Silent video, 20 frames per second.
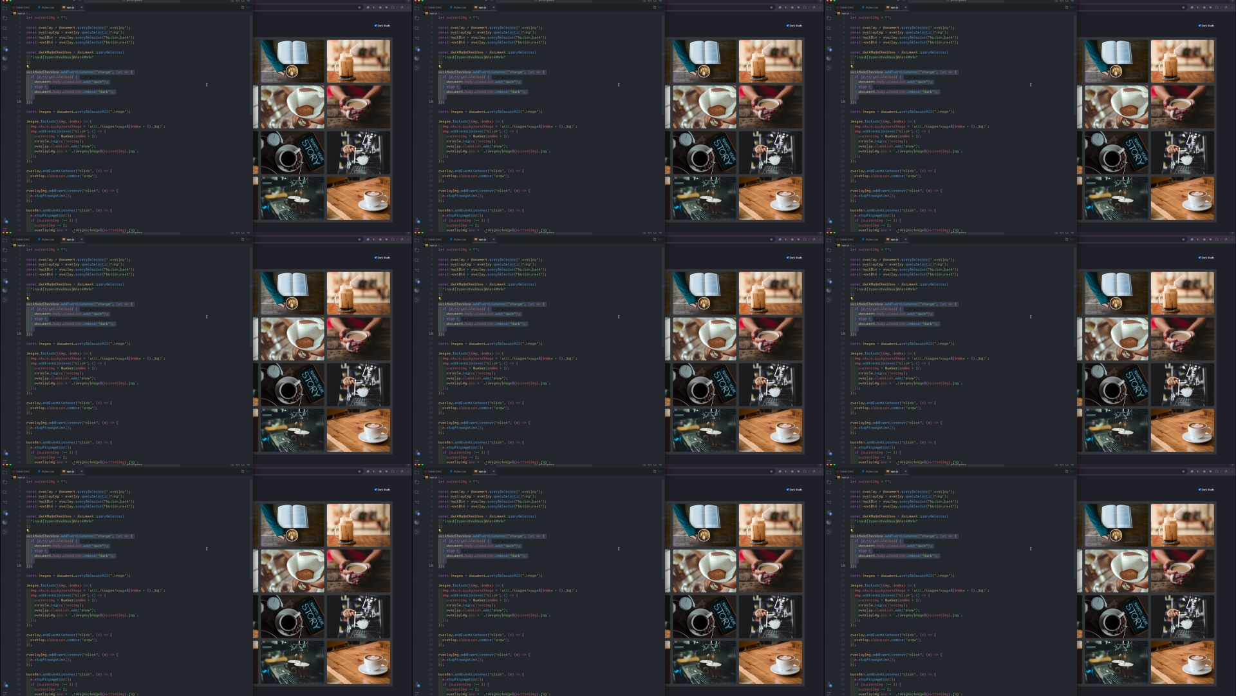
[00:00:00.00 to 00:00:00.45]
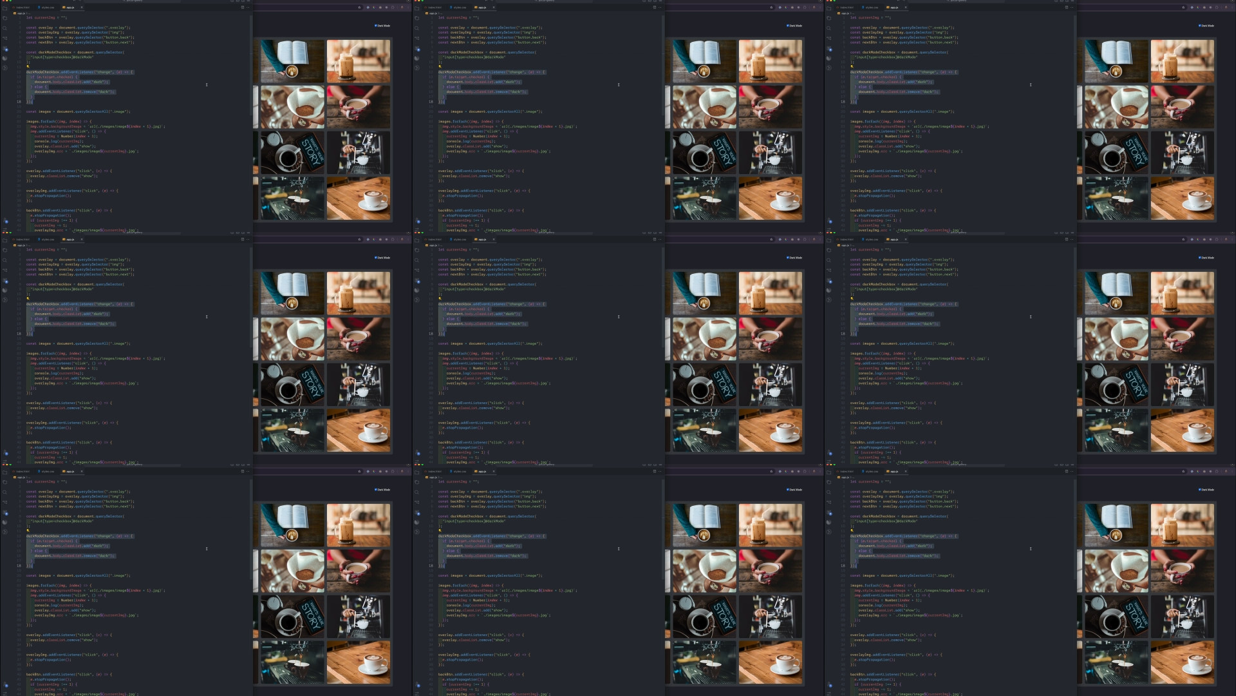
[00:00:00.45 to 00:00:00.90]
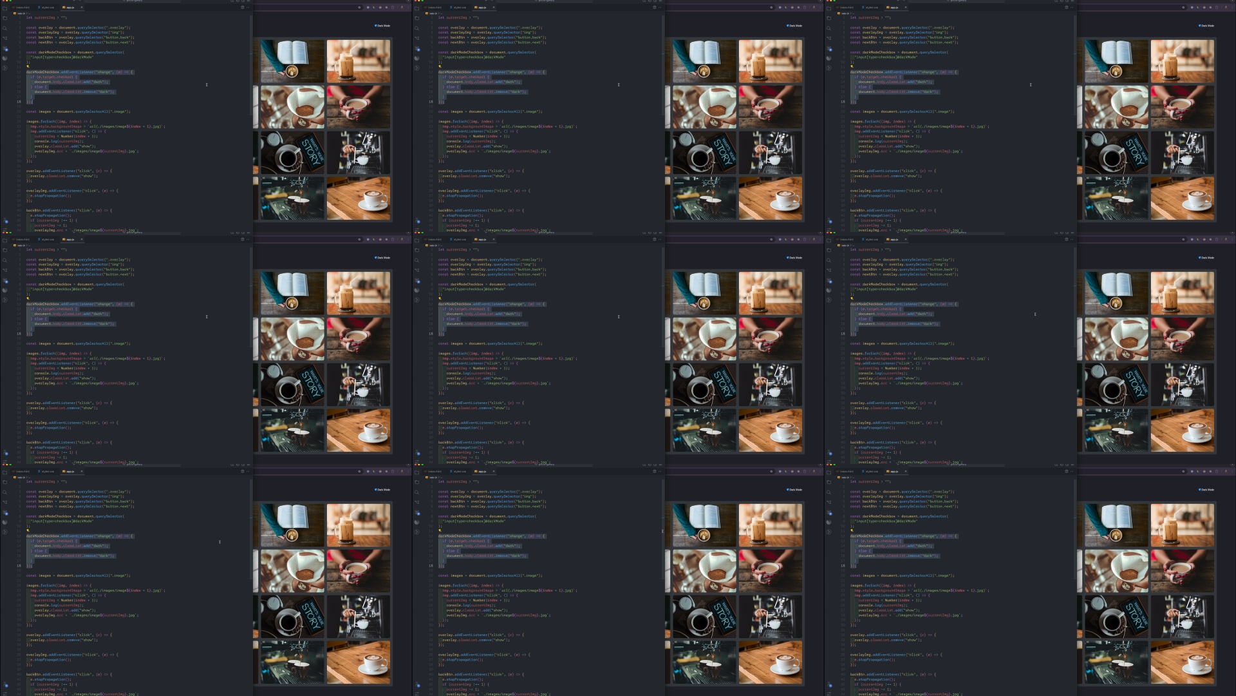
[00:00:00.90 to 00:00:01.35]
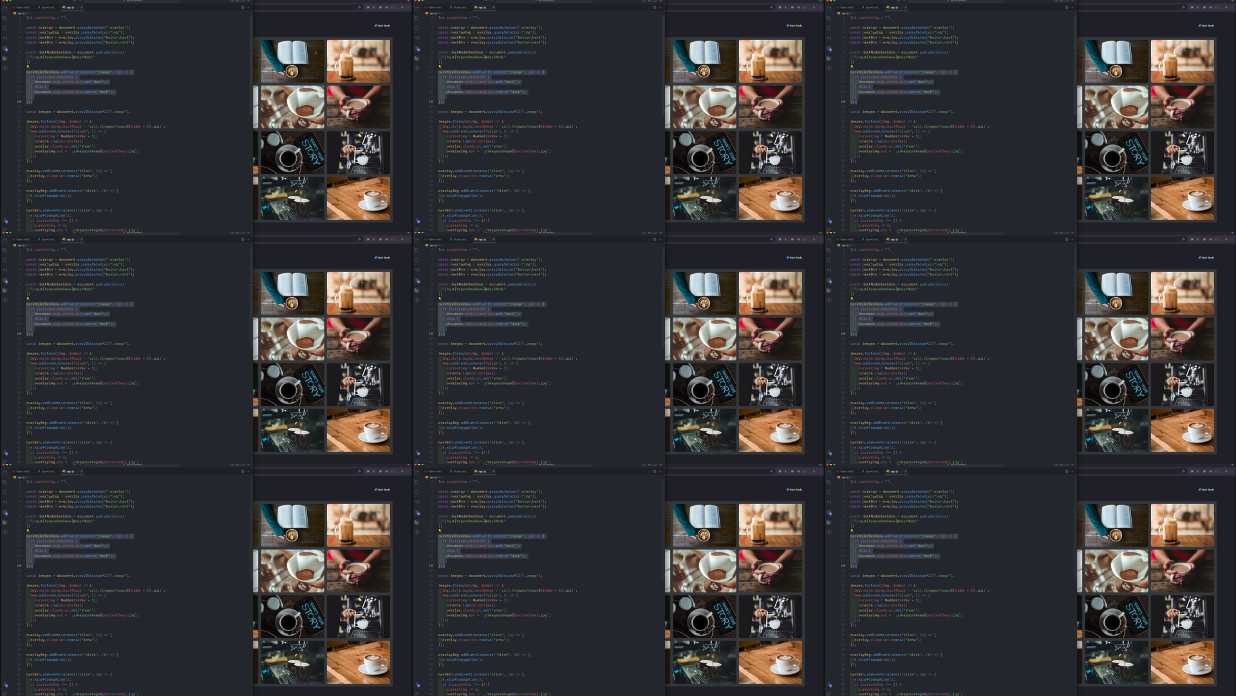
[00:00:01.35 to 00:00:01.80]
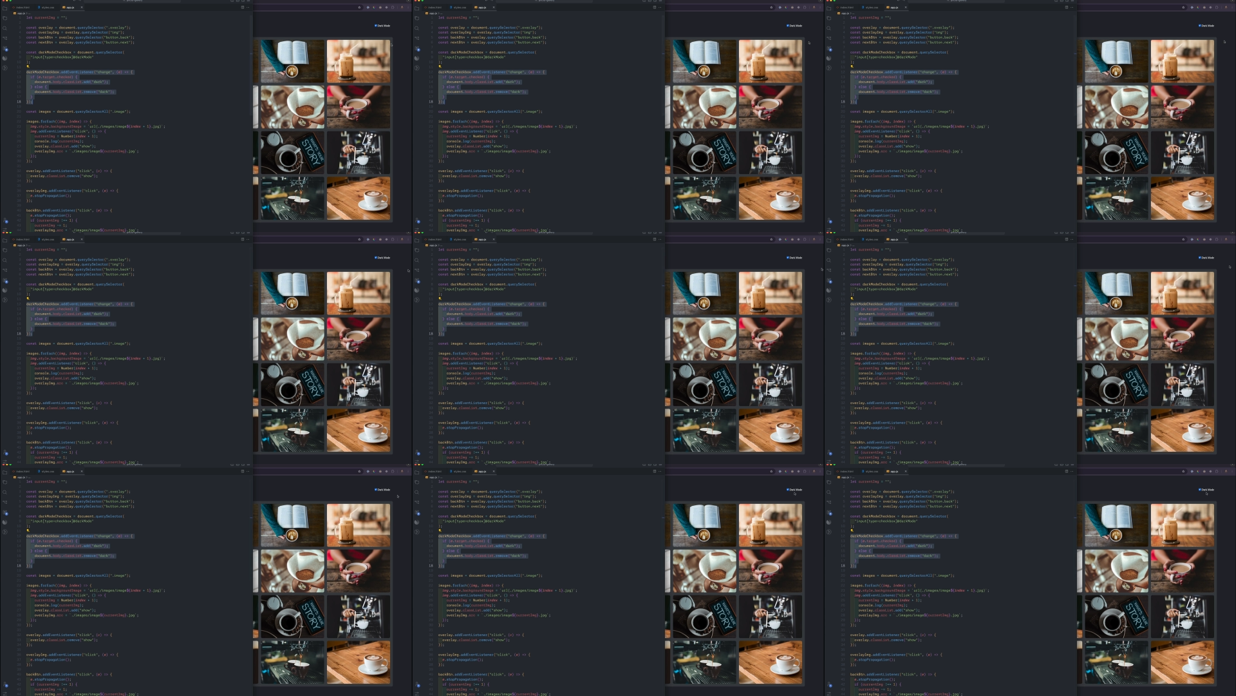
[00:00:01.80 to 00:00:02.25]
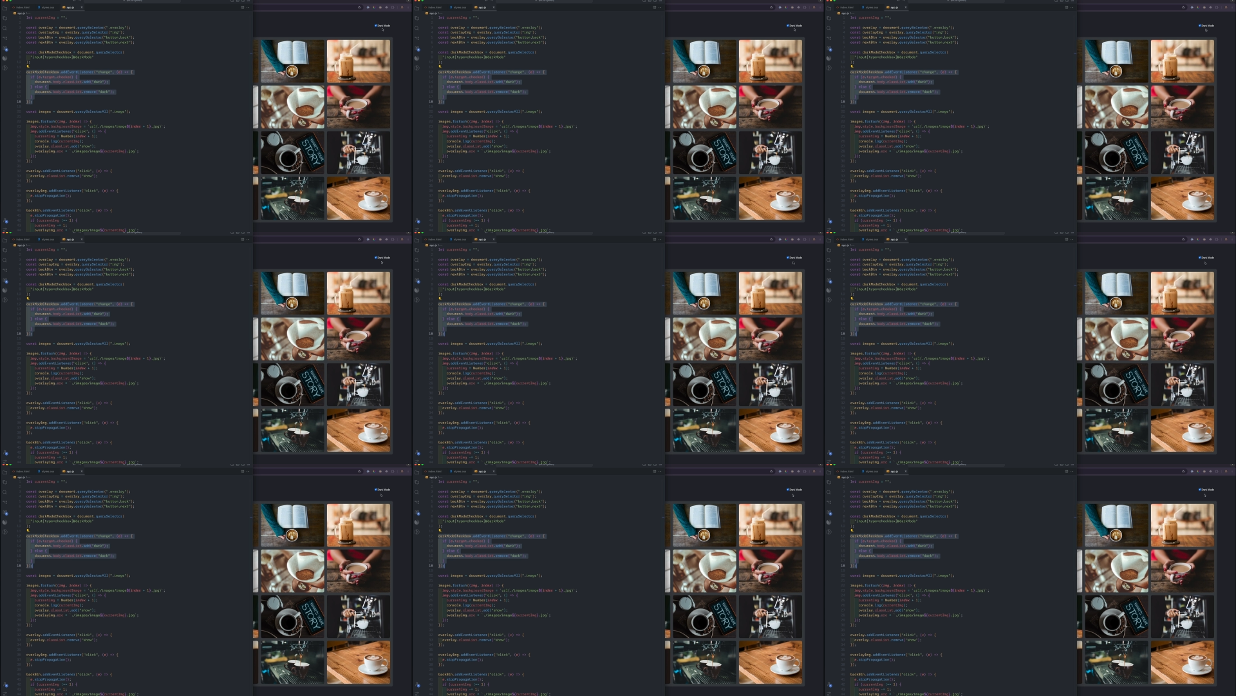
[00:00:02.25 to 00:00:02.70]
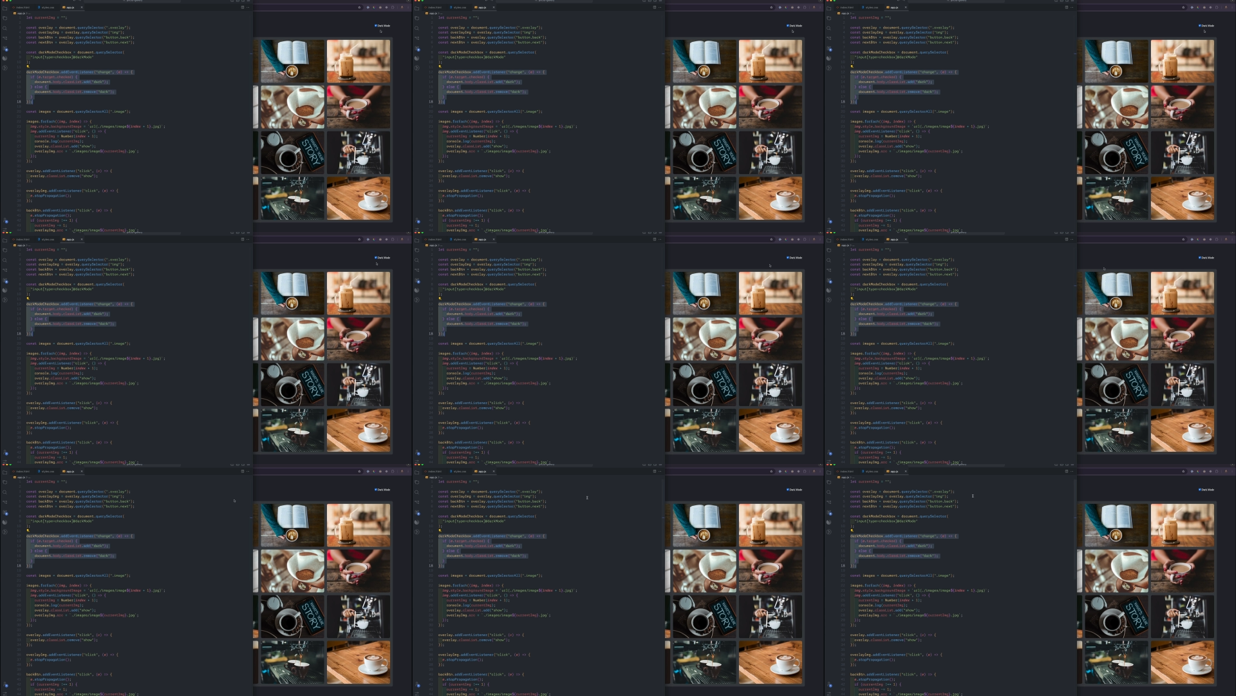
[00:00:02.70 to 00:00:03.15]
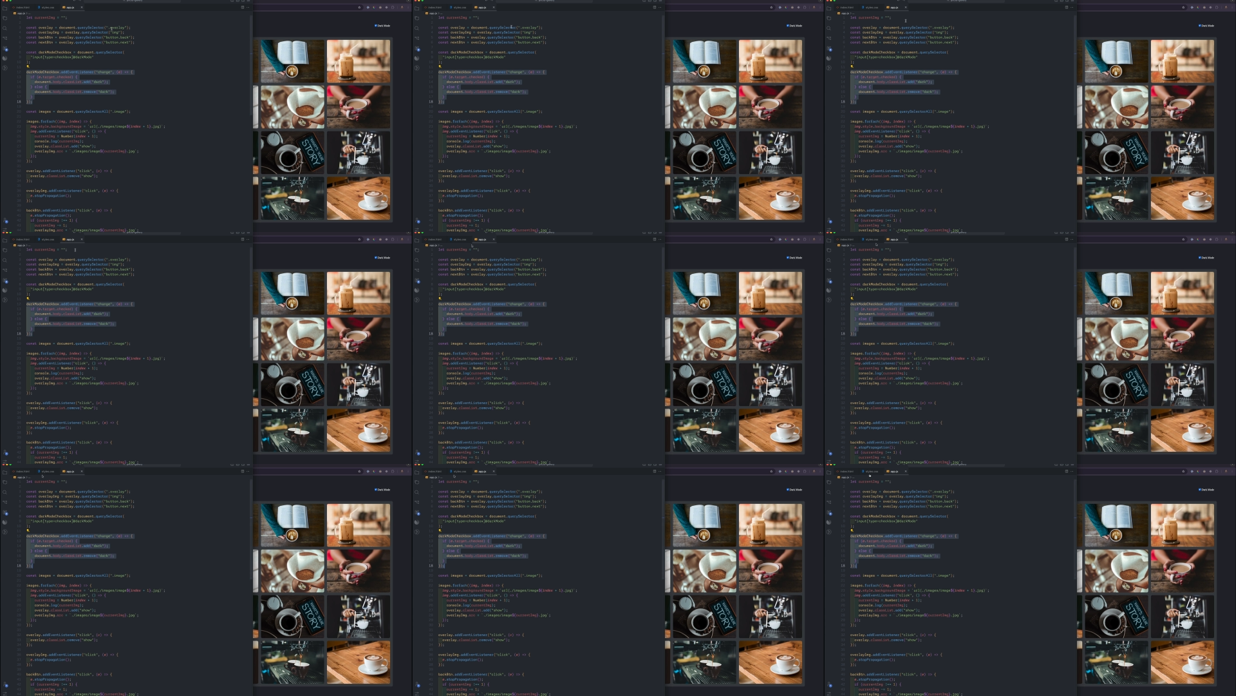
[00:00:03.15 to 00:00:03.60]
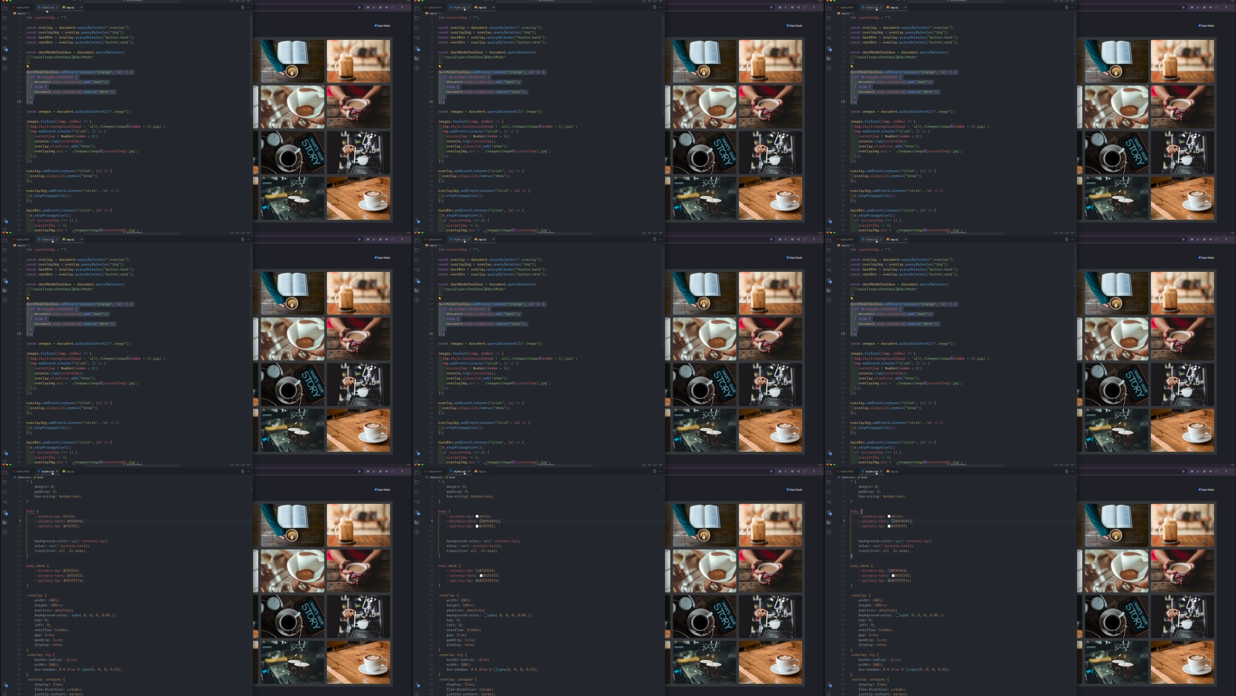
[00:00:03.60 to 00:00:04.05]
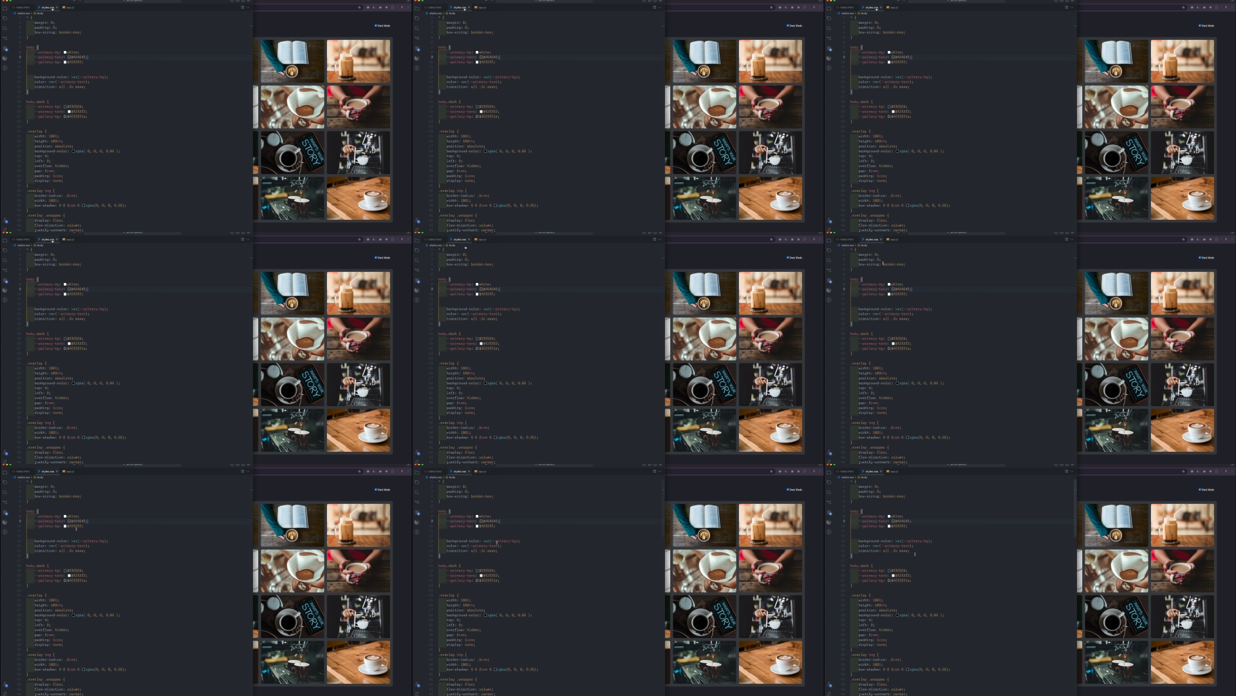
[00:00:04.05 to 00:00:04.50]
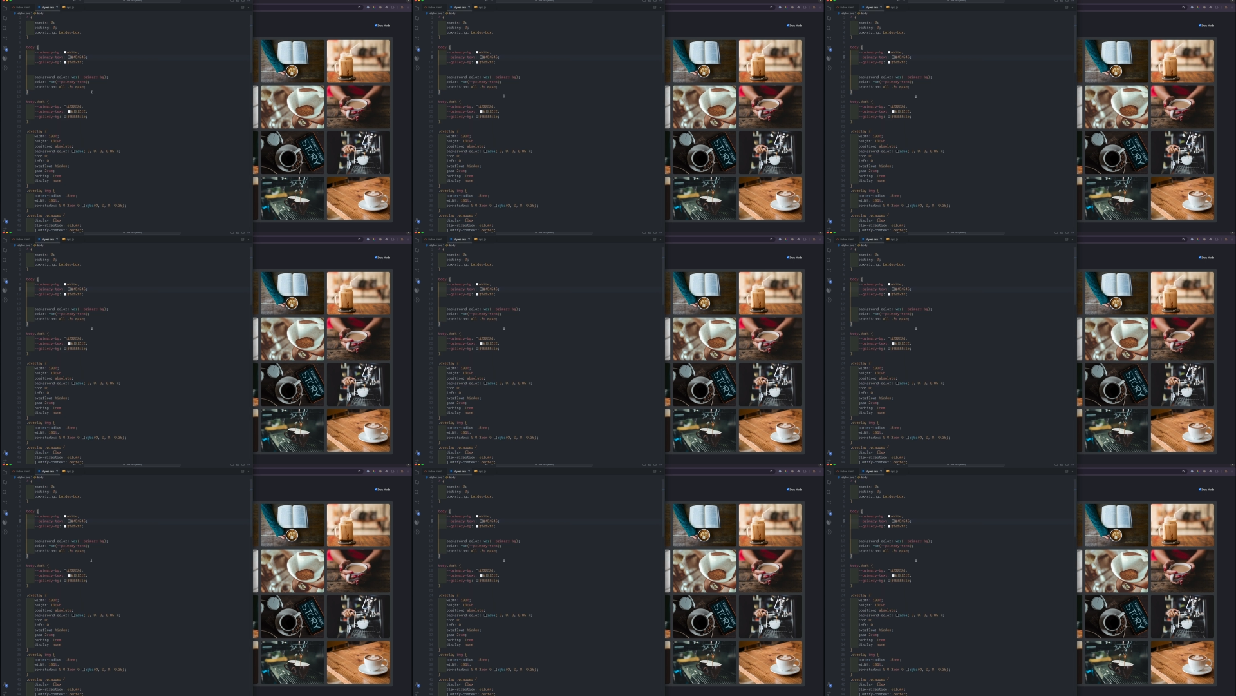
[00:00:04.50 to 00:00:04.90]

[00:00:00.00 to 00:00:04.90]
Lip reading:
(no speaker visible)